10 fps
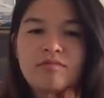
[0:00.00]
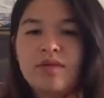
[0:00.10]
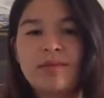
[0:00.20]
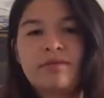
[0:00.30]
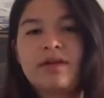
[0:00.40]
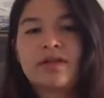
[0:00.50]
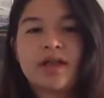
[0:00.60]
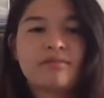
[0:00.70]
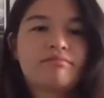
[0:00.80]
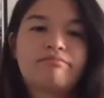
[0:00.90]
Maybe around
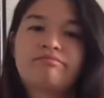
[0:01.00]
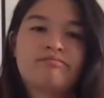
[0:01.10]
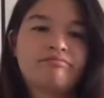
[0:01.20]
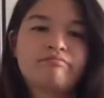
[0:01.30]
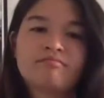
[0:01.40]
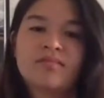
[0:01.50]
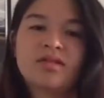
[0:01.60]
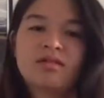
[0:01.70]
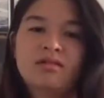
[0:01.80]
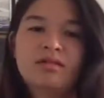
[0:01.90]
10.
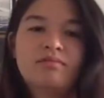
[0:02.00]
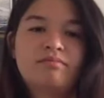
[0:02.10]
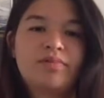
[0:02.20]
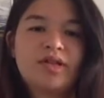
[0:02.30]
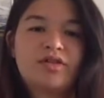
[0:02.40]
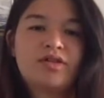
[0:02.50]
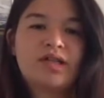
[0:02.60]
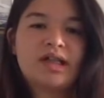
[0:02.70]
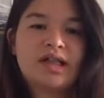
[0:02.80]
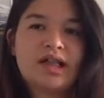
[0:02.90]
Pretty sure I
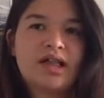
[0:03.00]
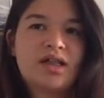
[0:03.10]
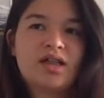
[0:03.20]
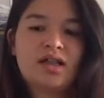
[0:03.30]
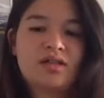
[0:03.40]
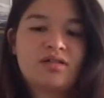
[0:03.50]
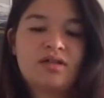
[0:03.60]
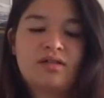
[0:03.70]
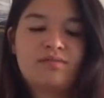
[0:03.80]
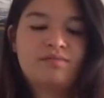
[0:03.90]
didn't get anything else
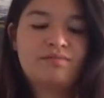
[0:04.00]
then.